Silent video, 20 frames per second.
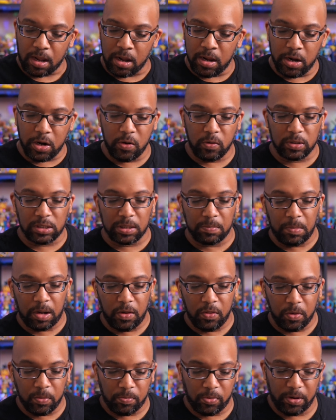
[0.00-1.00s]
Here are some
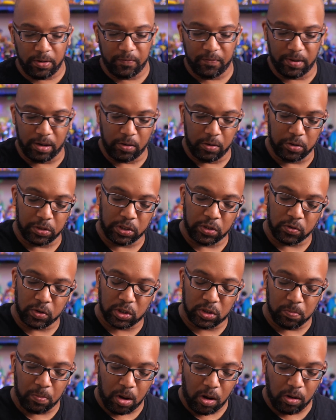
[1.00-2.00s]
other print failures. They're
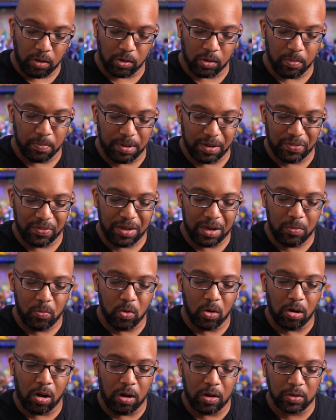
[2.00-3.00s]
smaller, but they
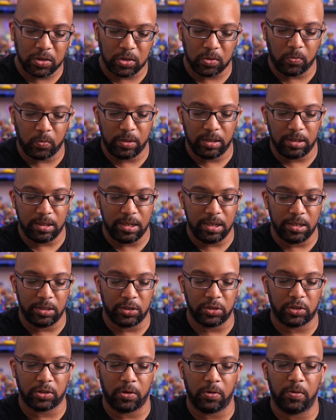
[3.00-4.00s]
were also really
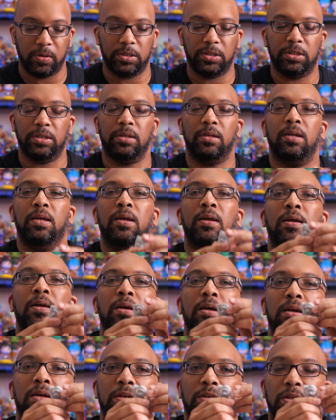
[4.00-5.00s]
discouraging.
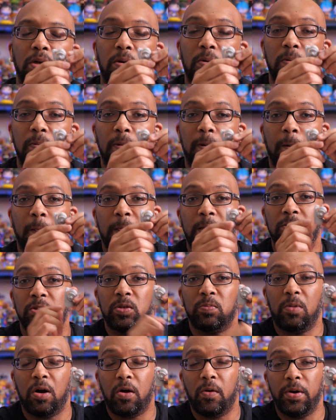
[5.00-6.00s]
So
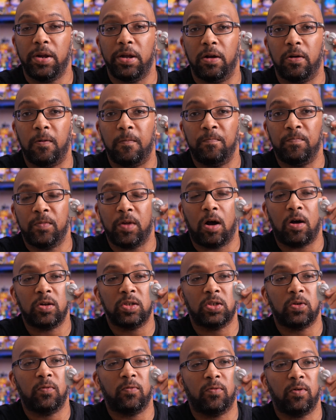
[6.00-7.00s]
here's Mario,
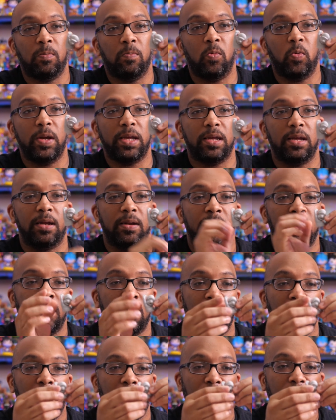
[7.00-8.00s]
also from Wicked.
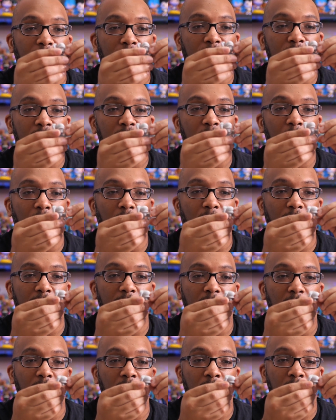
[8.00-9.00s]
I thought this
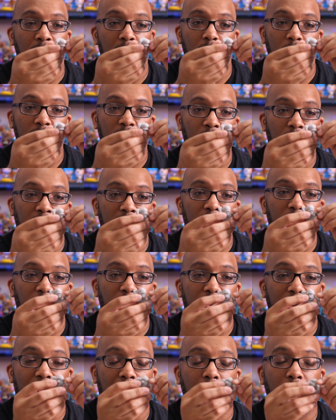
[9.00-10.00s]
Mario was going to
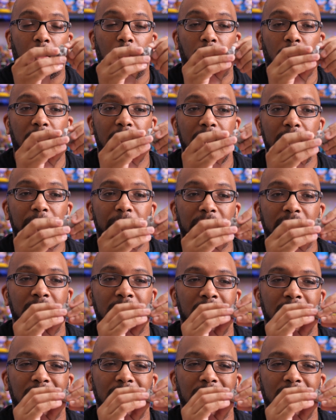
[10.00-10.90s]
turn out all right, but